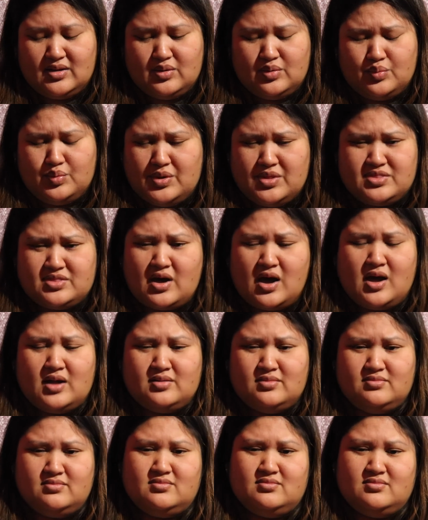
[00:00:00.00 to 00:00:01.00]
we
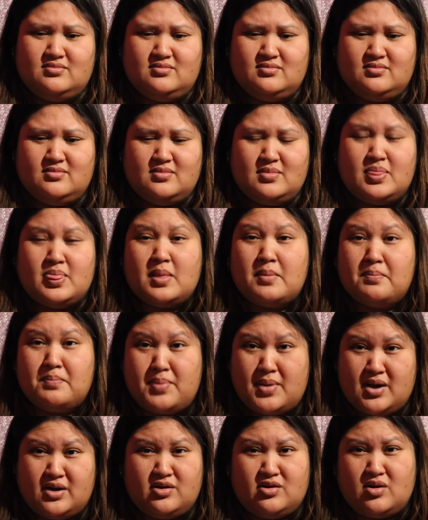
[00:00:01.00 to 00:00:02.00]
thought
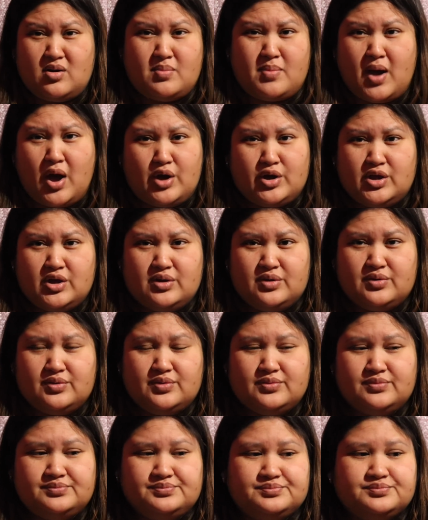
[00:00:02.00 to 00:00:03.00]
better about
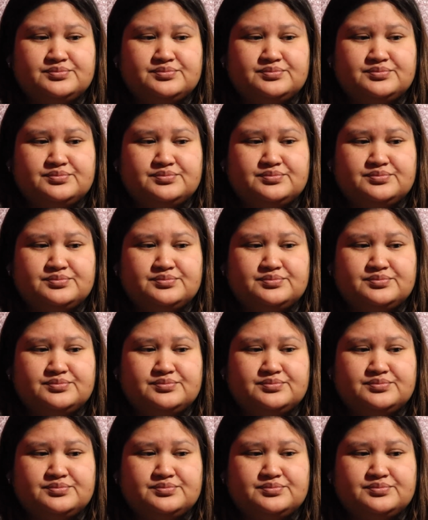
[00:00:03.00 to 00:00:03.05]
you.